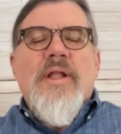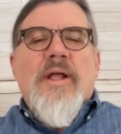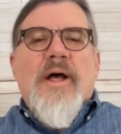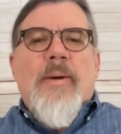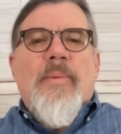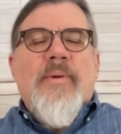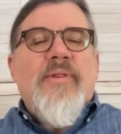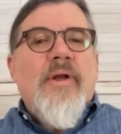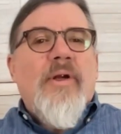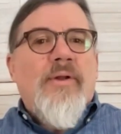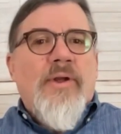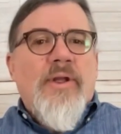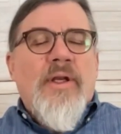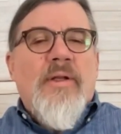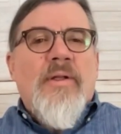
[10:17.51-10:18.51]
but they are
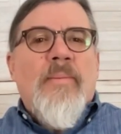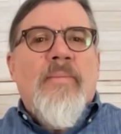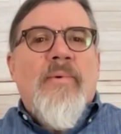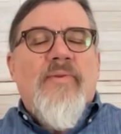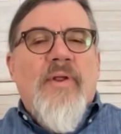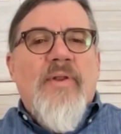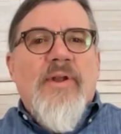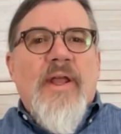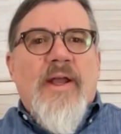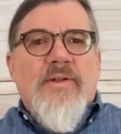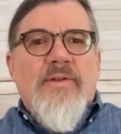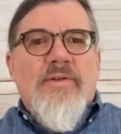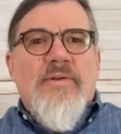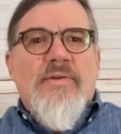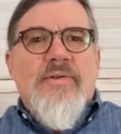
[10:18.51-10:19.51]
looking at a number of other
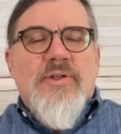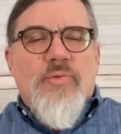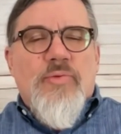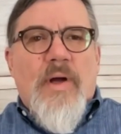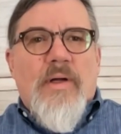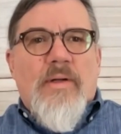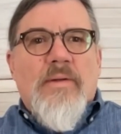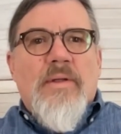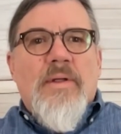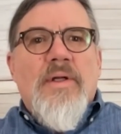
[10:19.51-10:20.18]
cancers as well.